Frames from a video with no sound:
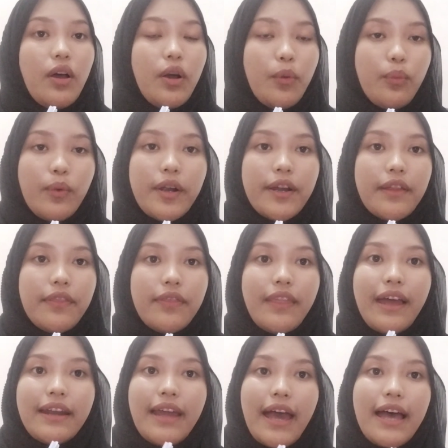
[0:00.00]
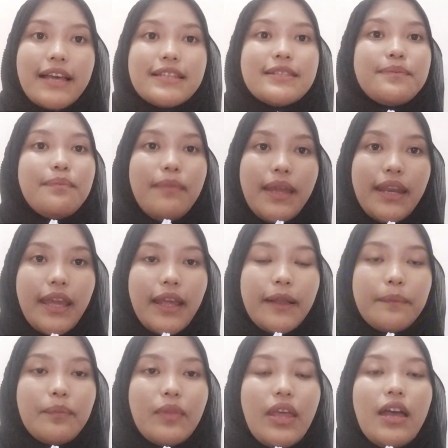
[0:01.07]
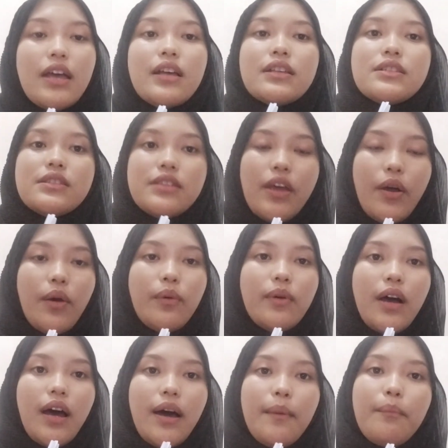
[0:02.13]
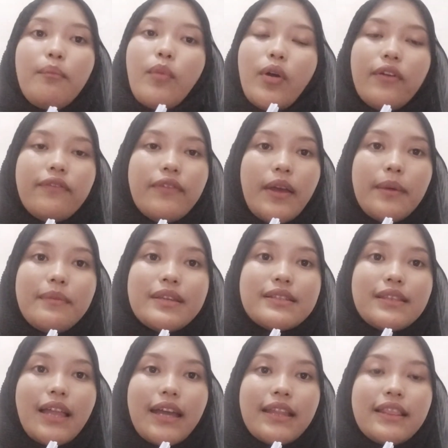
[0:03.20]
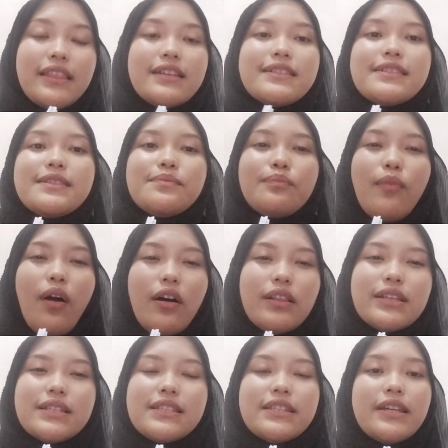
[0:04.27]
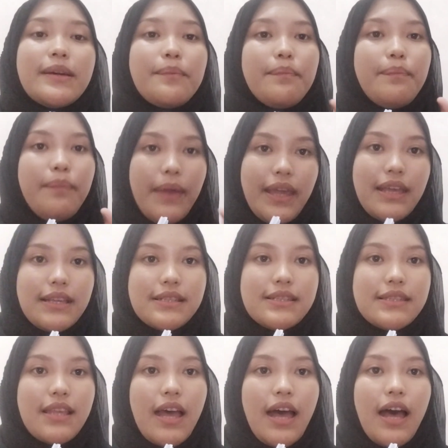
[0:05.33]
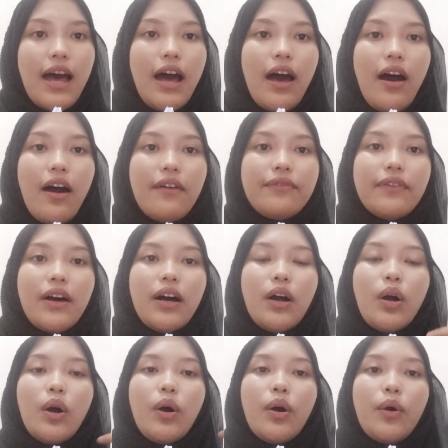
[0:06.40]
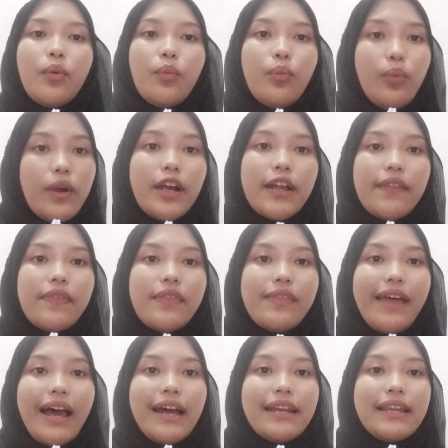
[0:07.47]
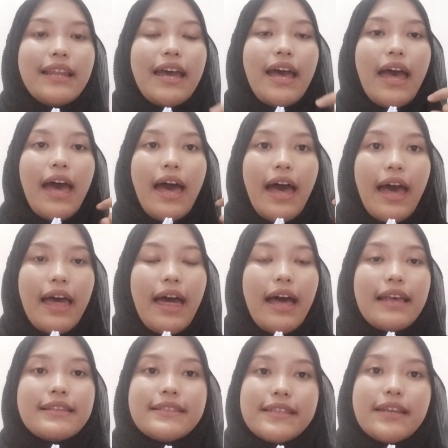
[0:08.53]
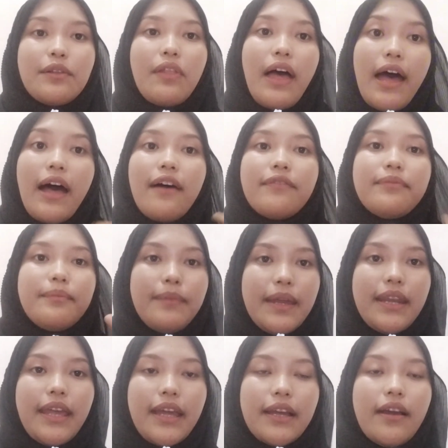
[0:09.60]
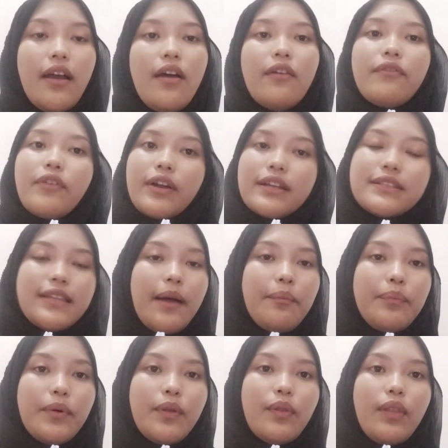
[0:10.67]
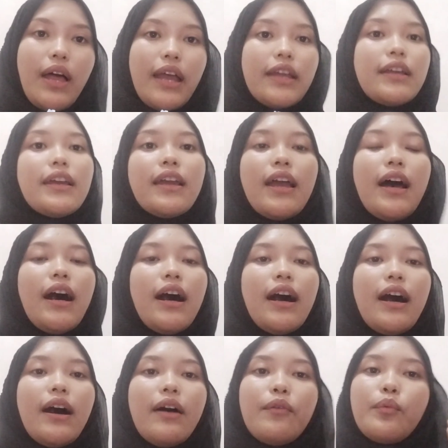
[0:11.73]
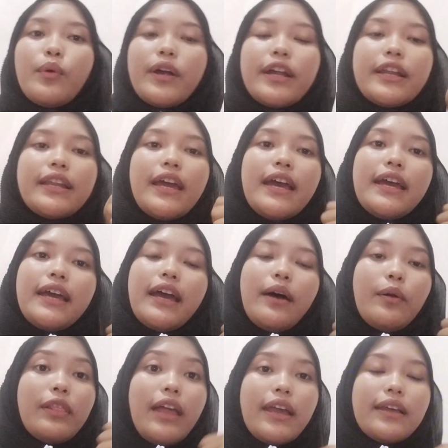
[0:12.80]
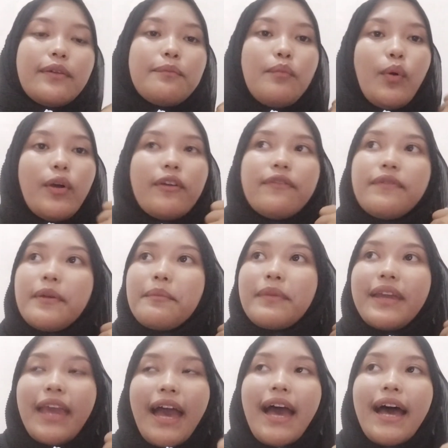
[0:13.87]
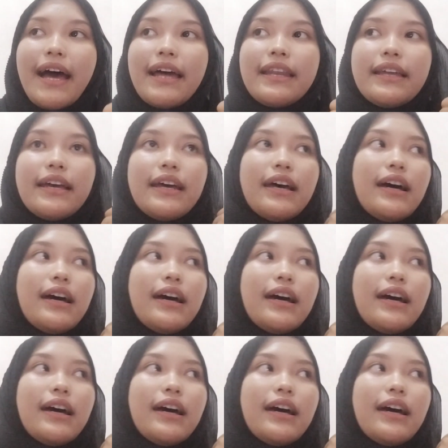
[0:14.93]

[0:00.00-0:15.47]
a word that has meaning. So, a morpheme is like the smallest piece of a word that still have meaning. For example, like word like morpheme cat,